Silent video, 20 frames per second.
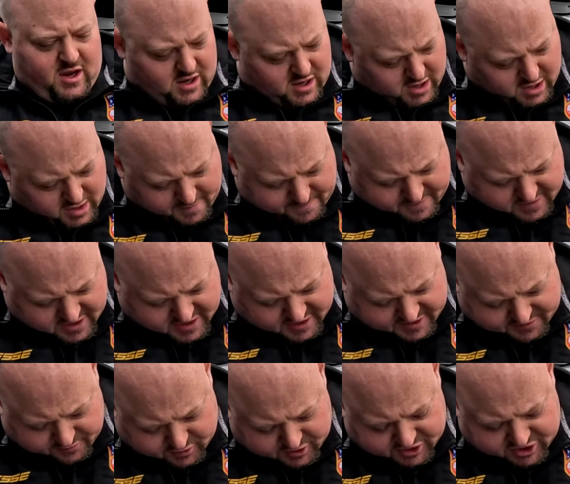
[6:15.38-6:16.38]

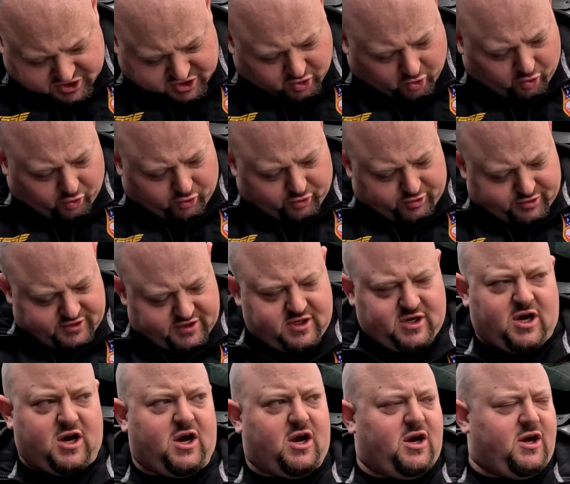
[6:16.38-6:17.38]
It was sold,
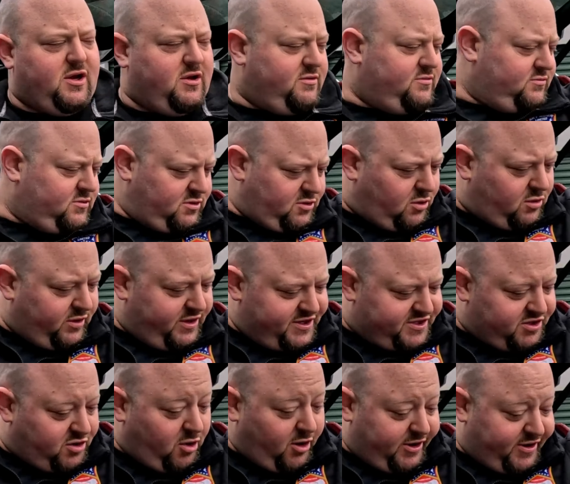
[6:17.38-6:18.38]
at
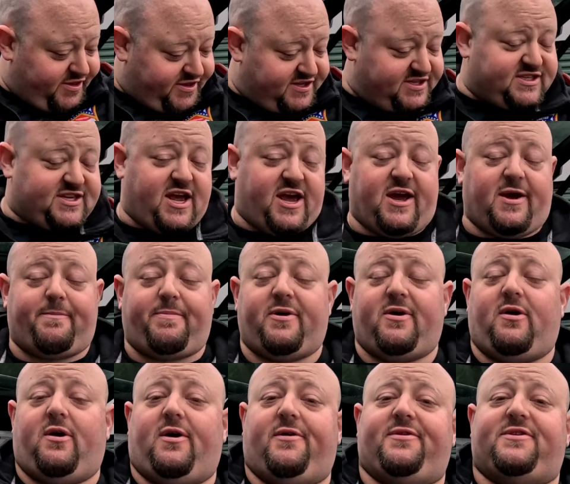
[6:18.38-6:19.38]
least according to the stamp
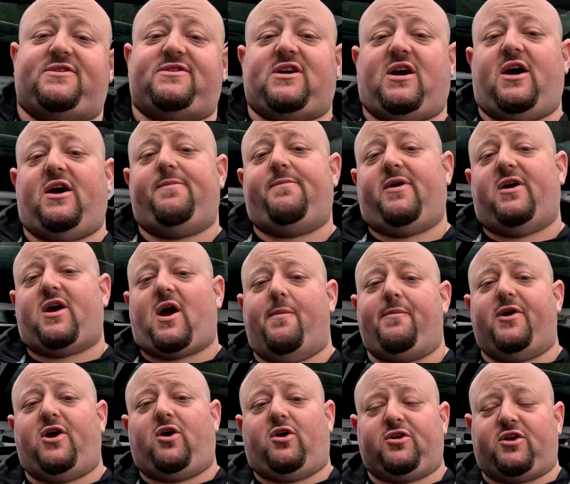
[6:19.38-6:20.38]
on the side, by a
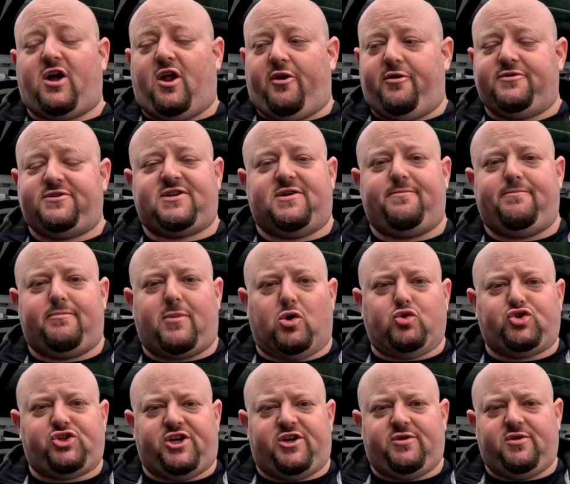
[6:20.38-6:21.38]
company called Colors in
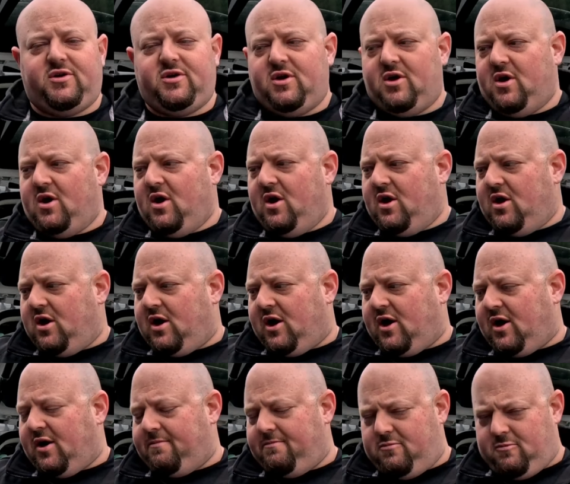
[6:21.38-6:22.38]
Motion.
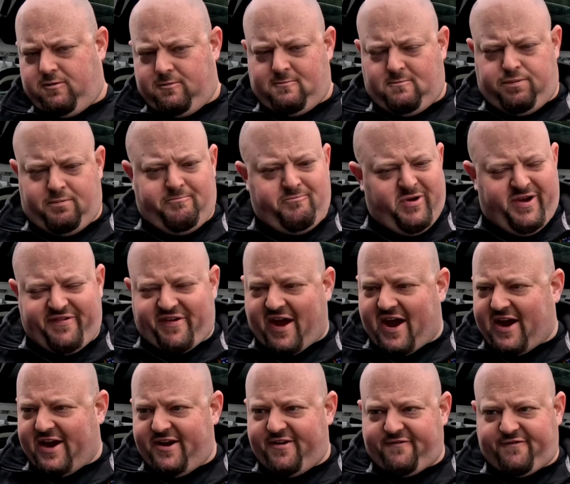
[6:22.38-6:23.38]
We've
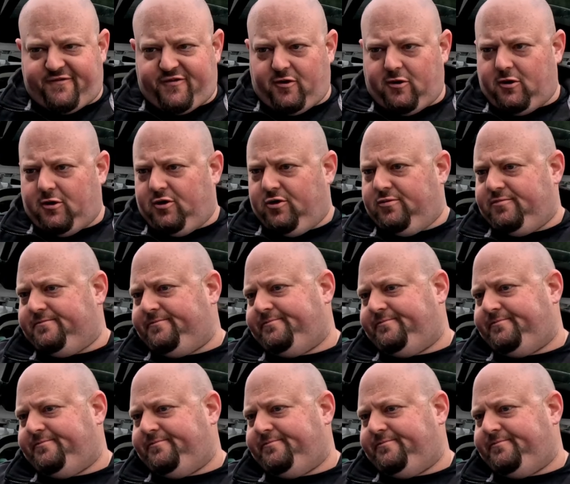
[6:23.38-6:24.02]
had it for,